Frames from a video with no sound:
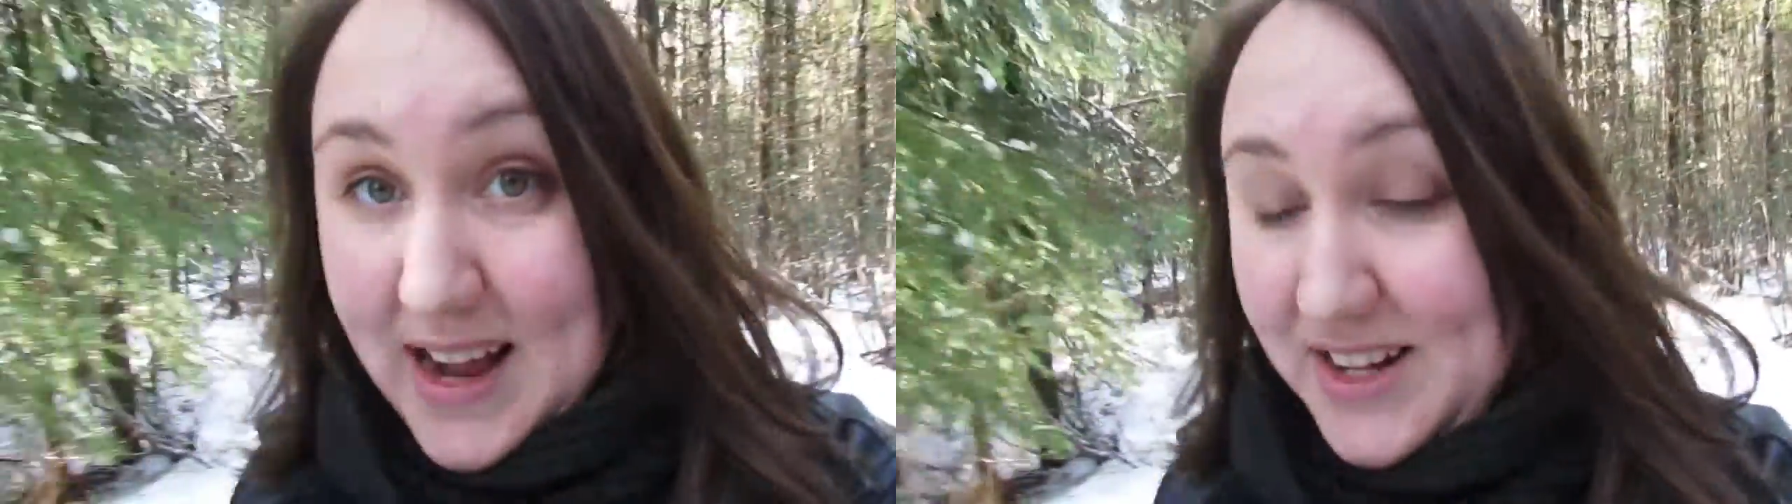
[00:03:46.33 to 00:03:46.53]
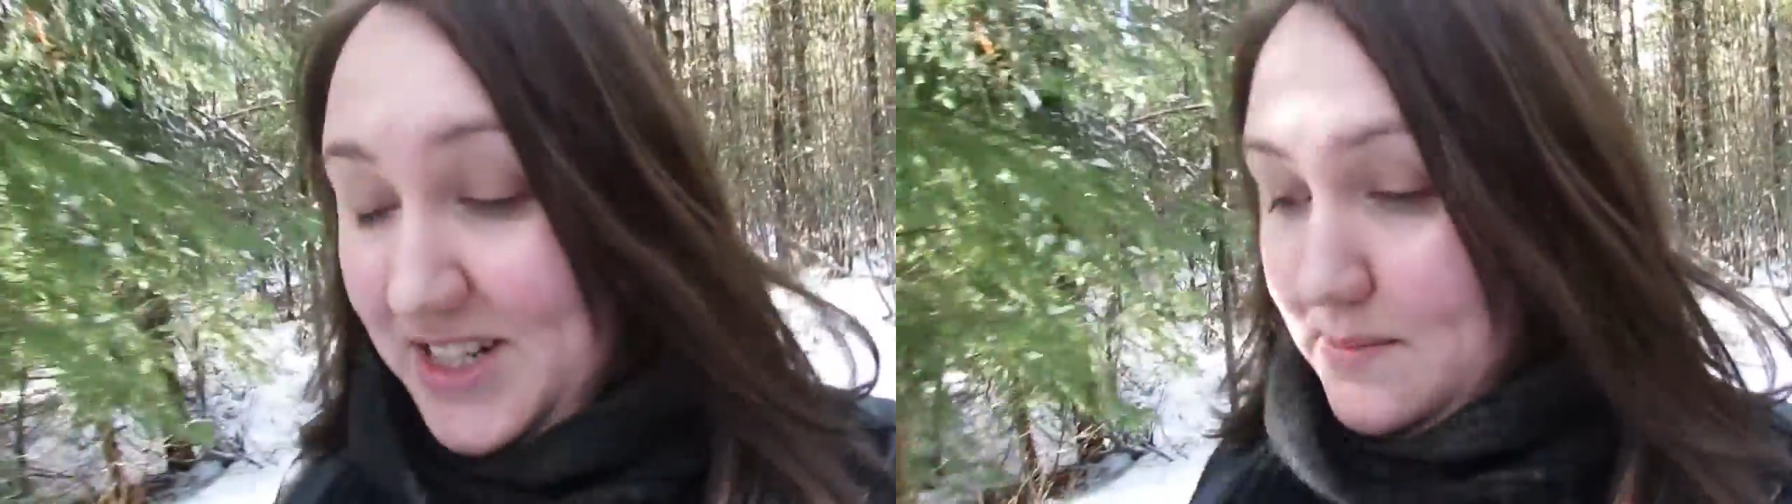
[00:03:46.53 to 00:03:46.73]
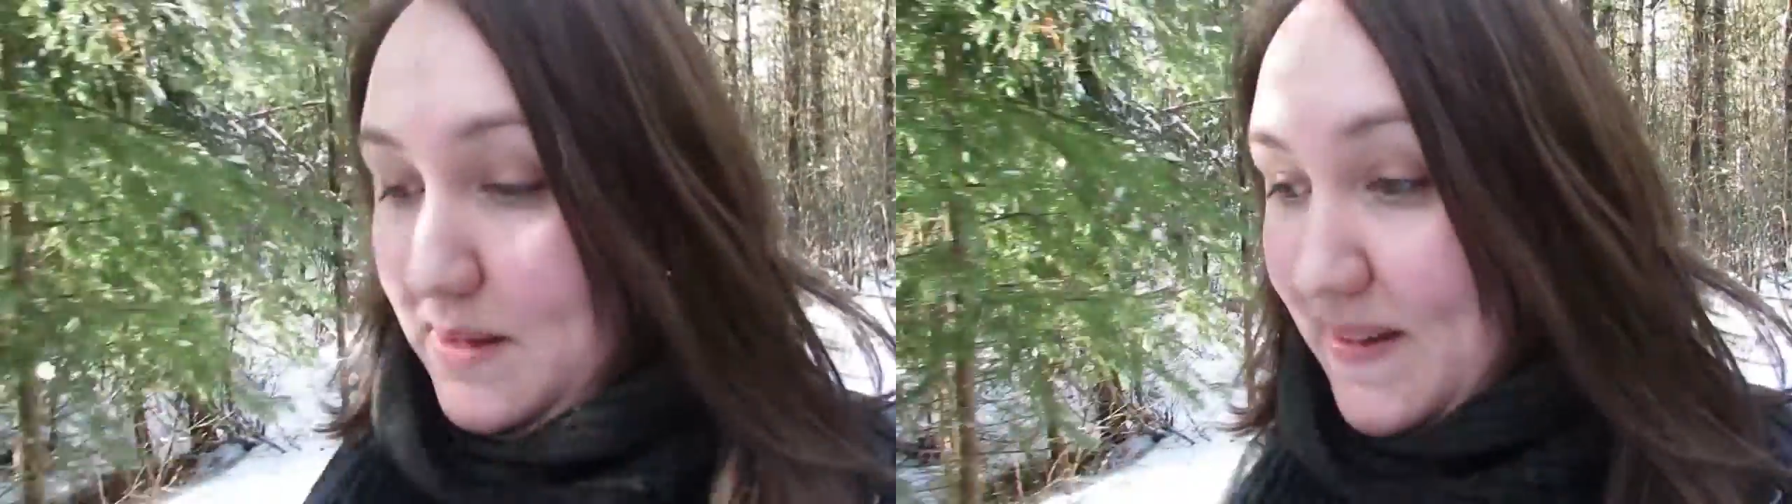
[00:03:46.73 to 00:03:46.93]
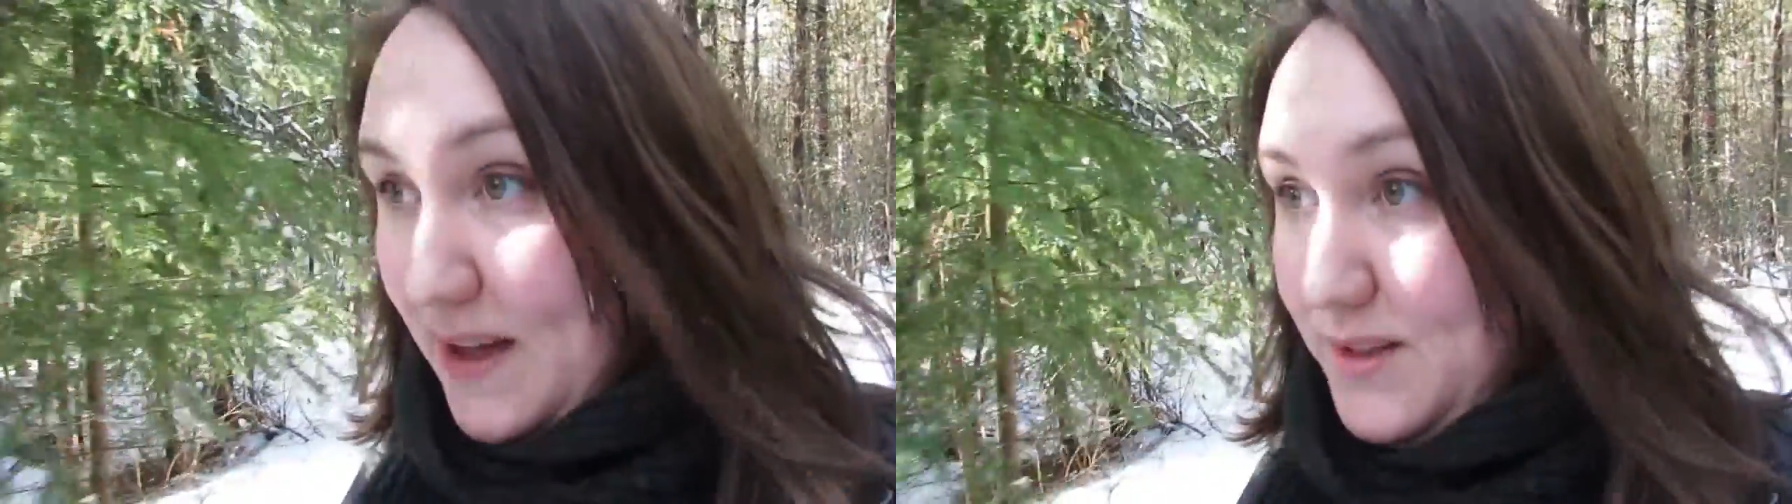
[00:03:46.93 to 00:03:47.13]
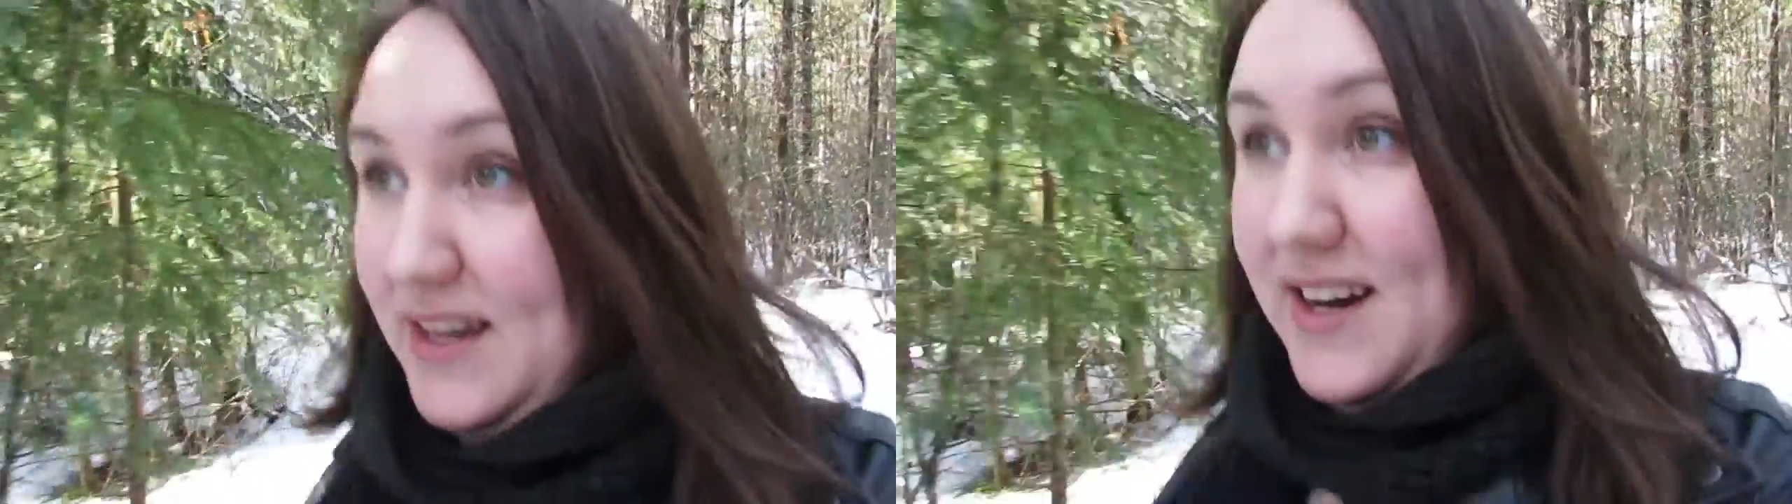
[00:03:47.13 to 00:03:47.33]
actually be
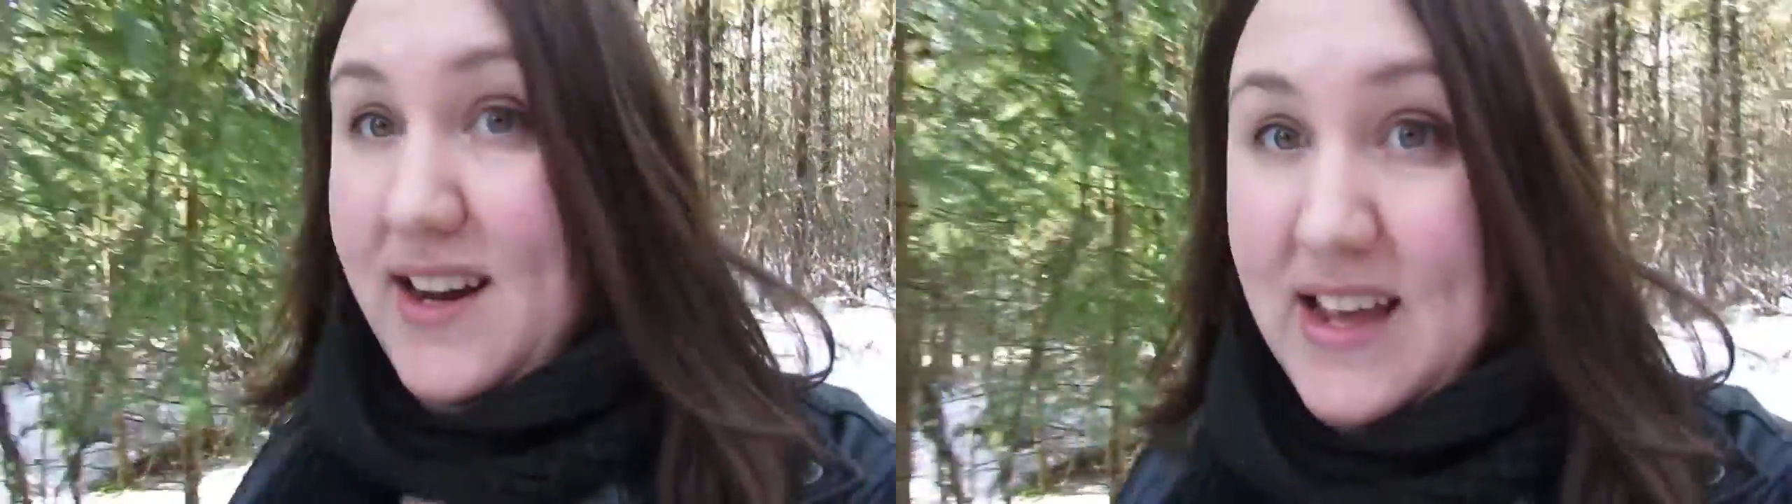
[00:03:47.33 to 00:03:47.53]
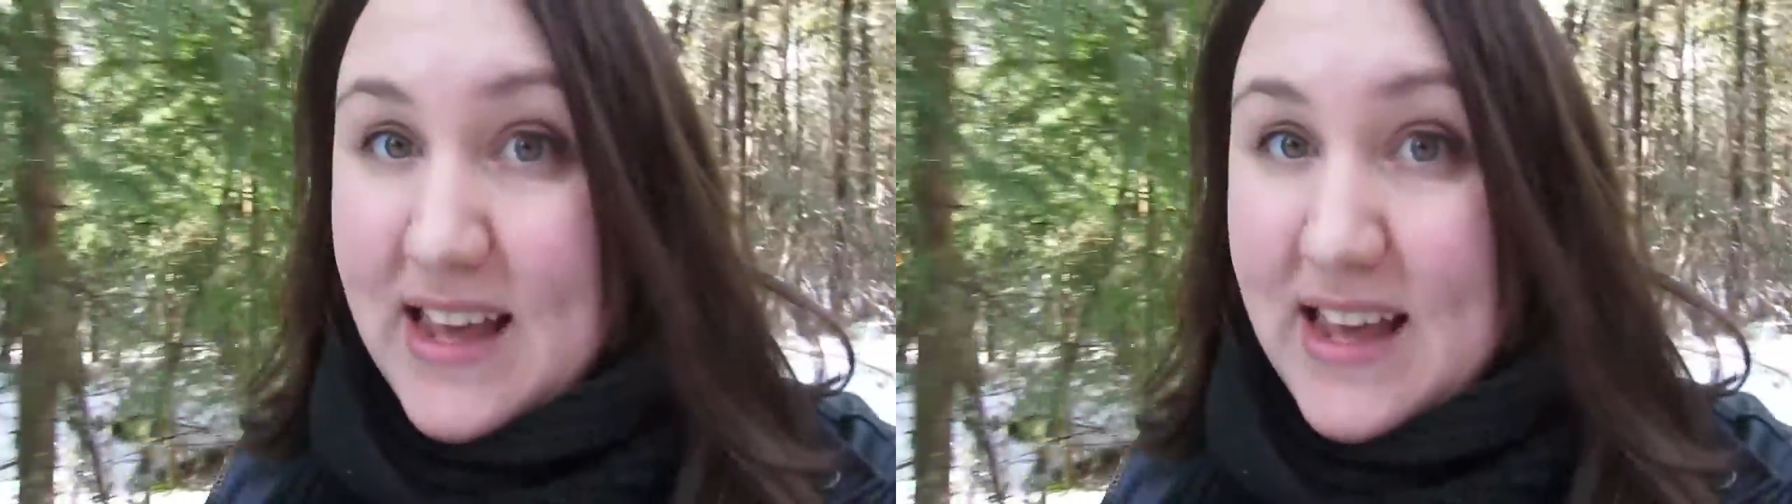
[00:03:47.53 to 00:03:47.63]
found there